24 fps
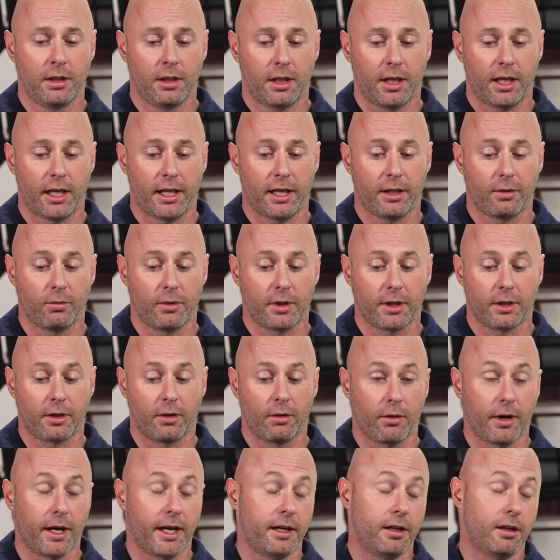and what a
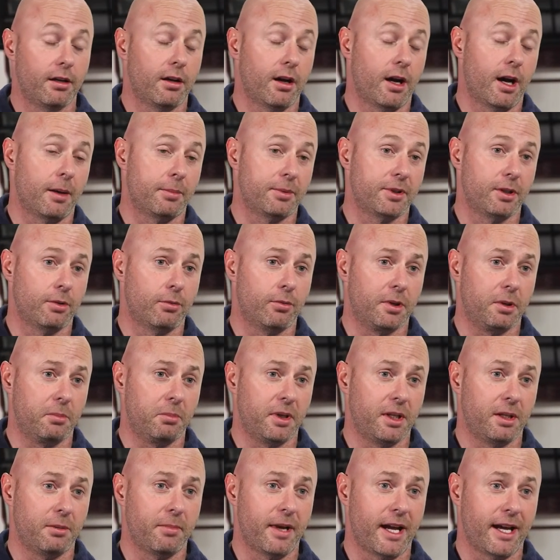great option it would have
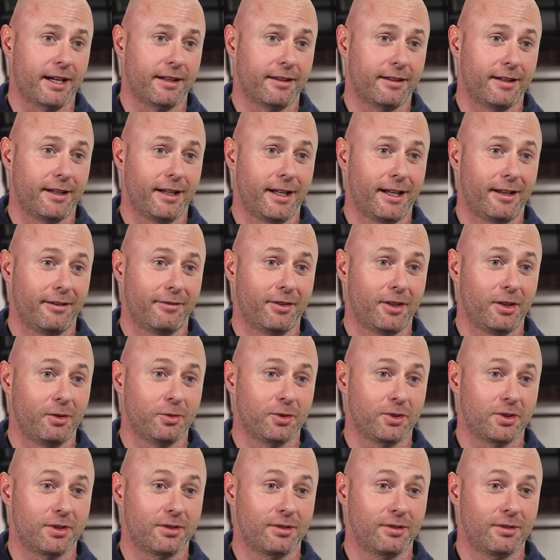been back in the day if he
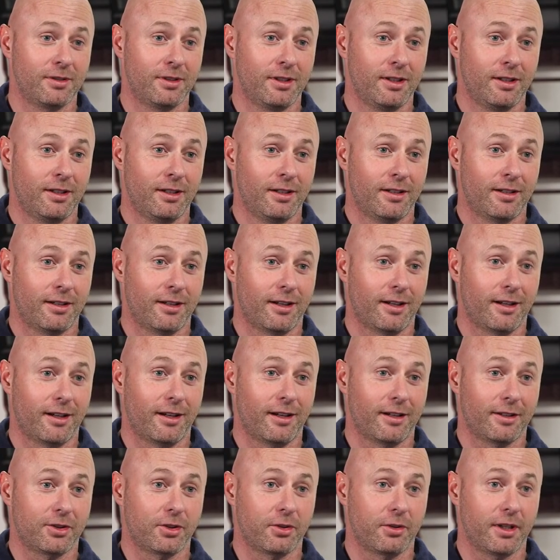was
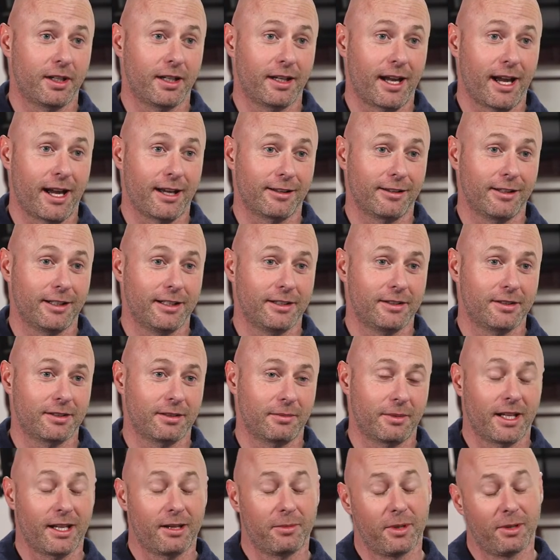treating athletes.
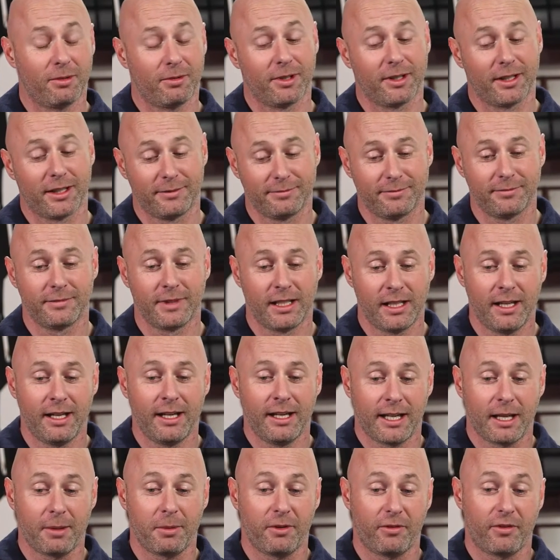I mean, that'd
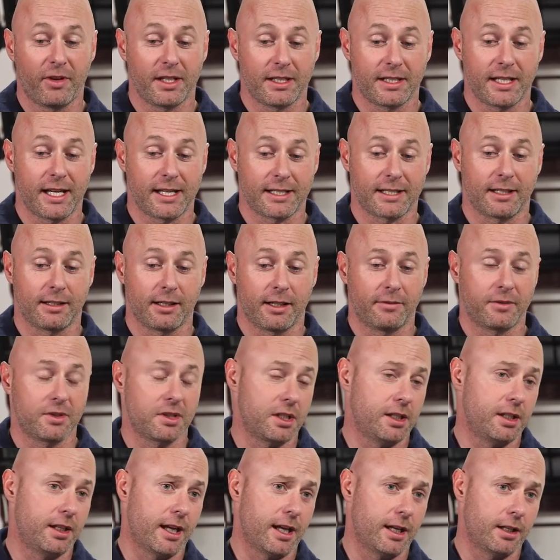be fantastic. I'd love to
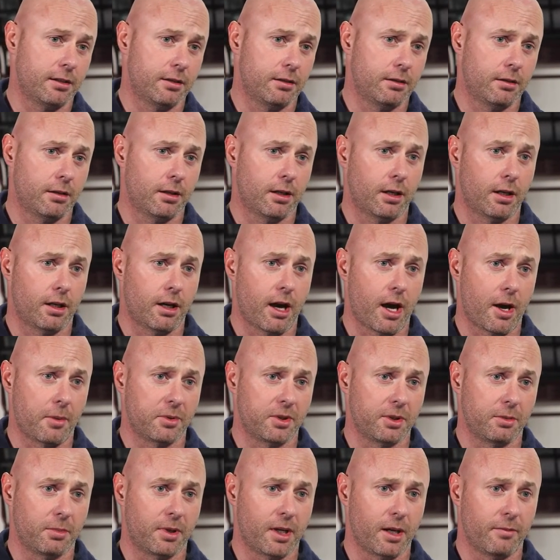see that
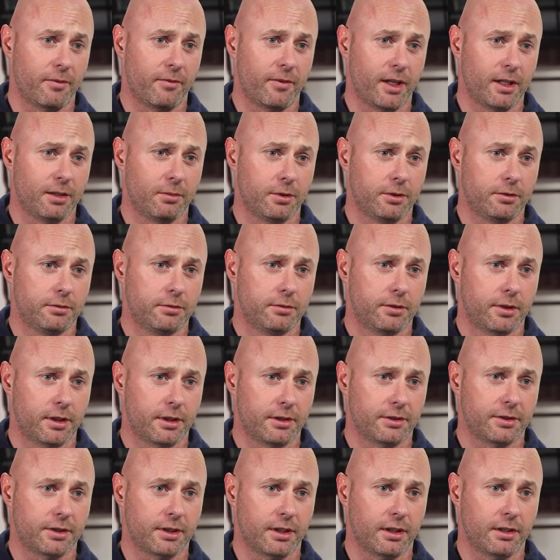option become available
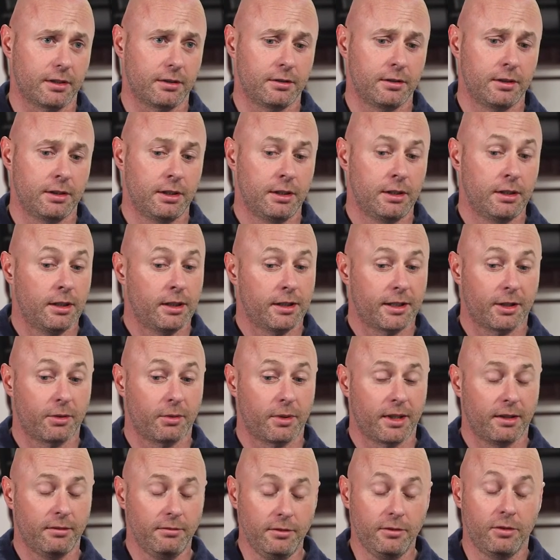because I think
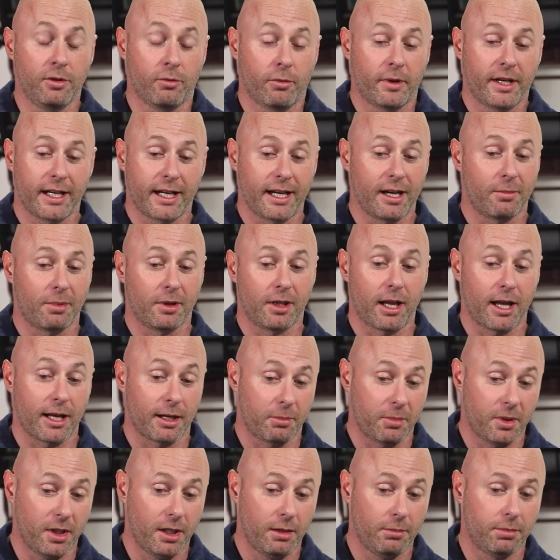we can help a lot
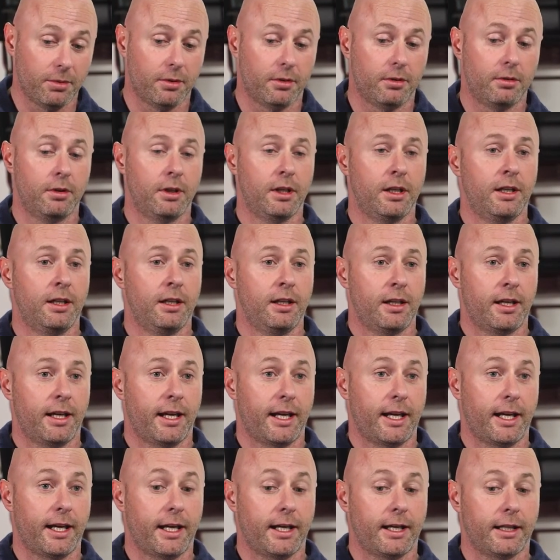of people,
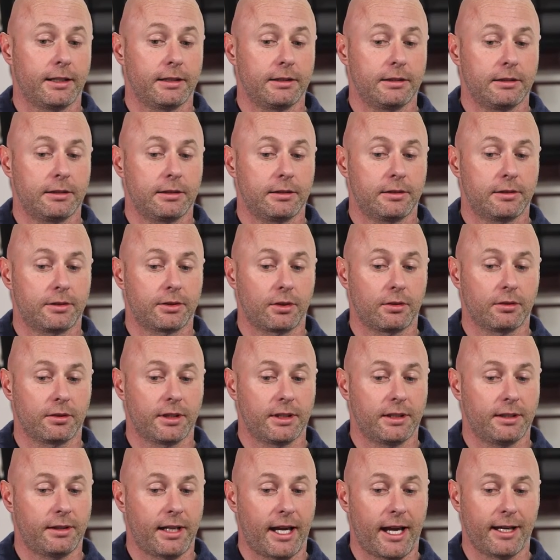and
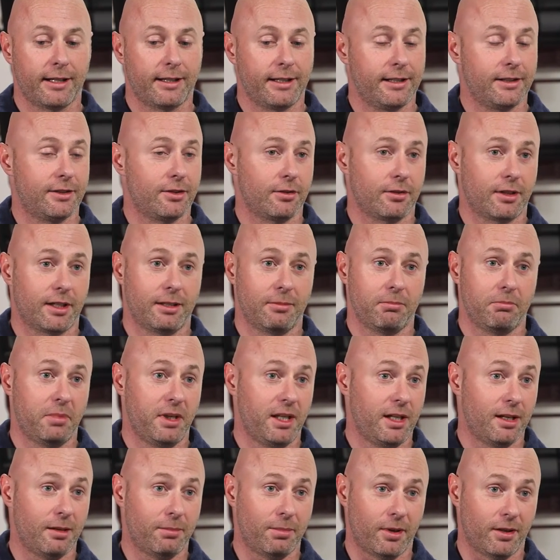certainly athletes are getting
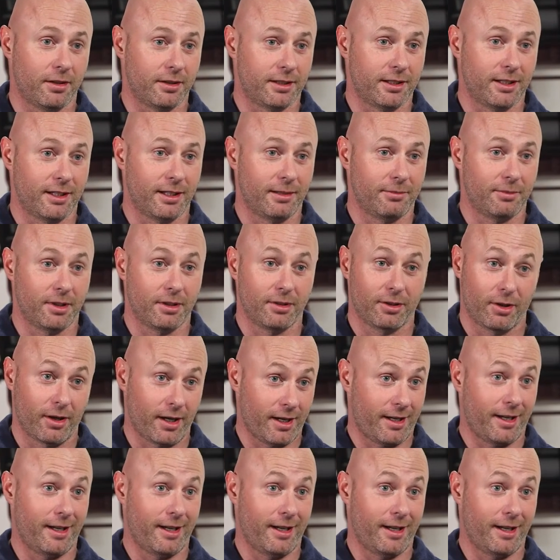beat up all the time. They're a great